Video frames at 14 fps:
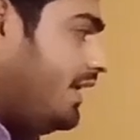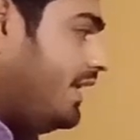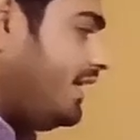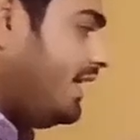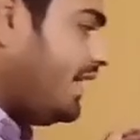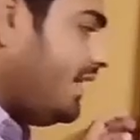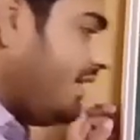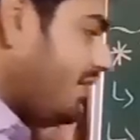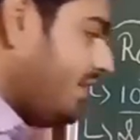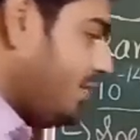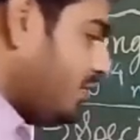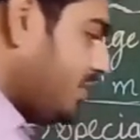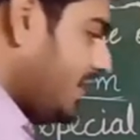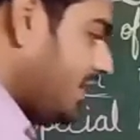here
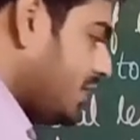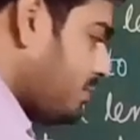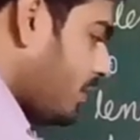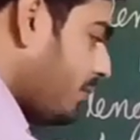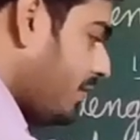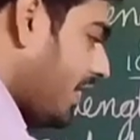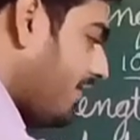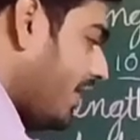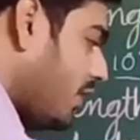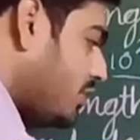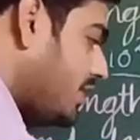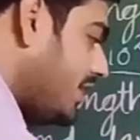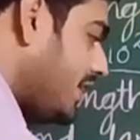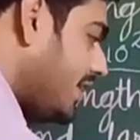using this formula,
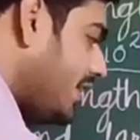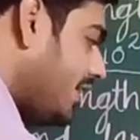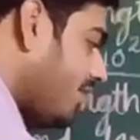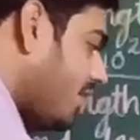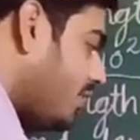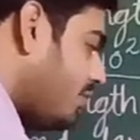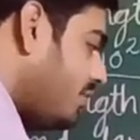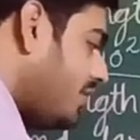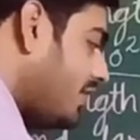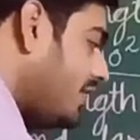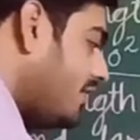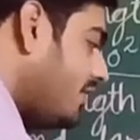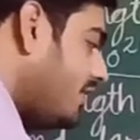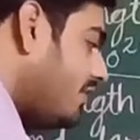velocity is equal
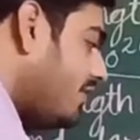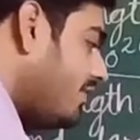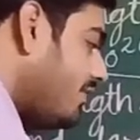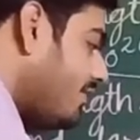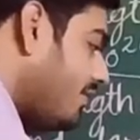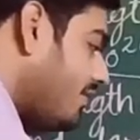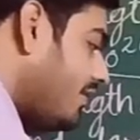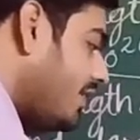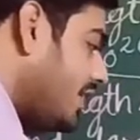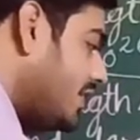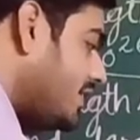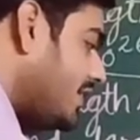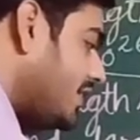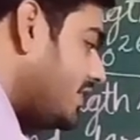to
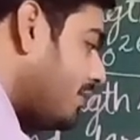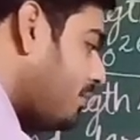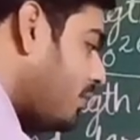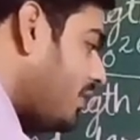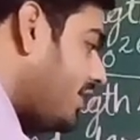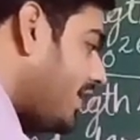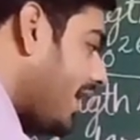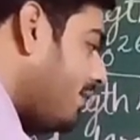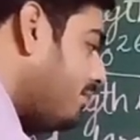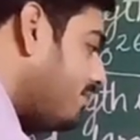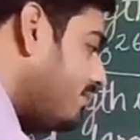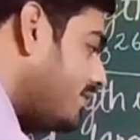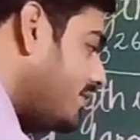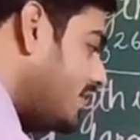distance upon
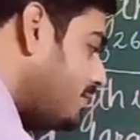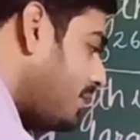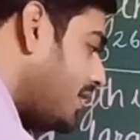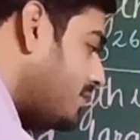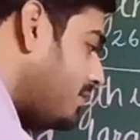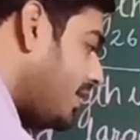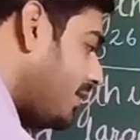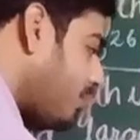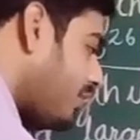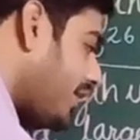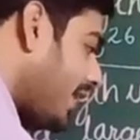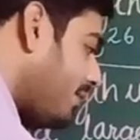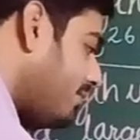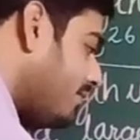time, displacement
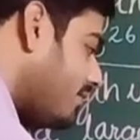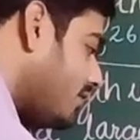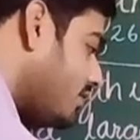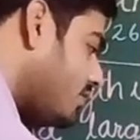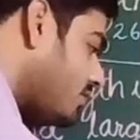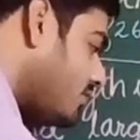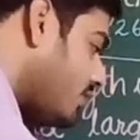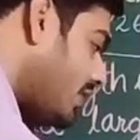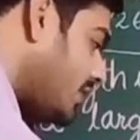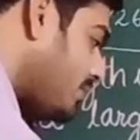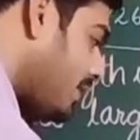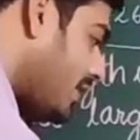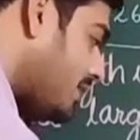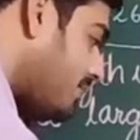upon time. So
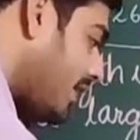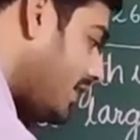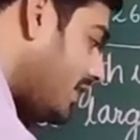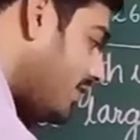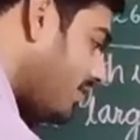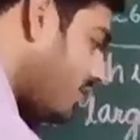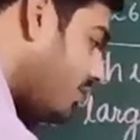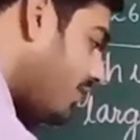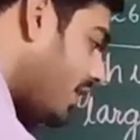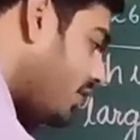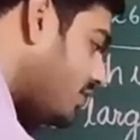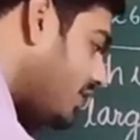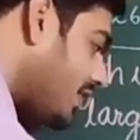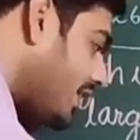displacement is equal to
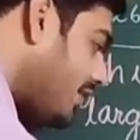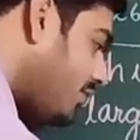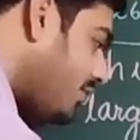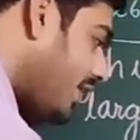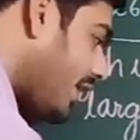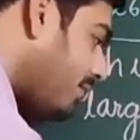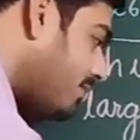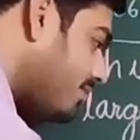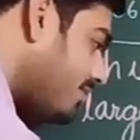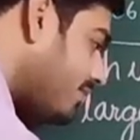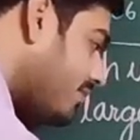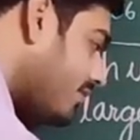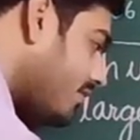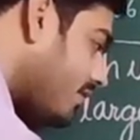velocity into time.
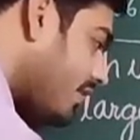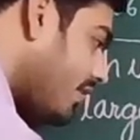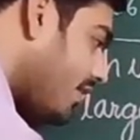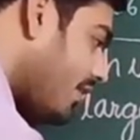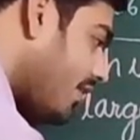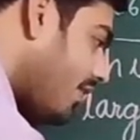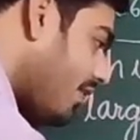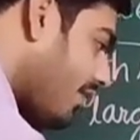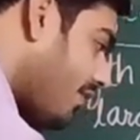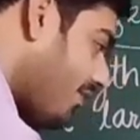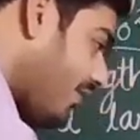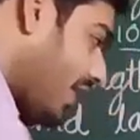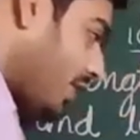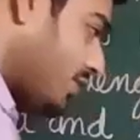
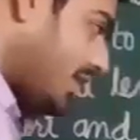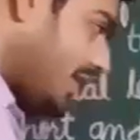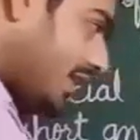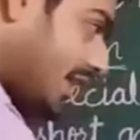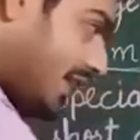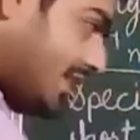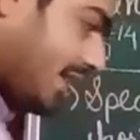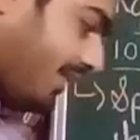Velocity, that is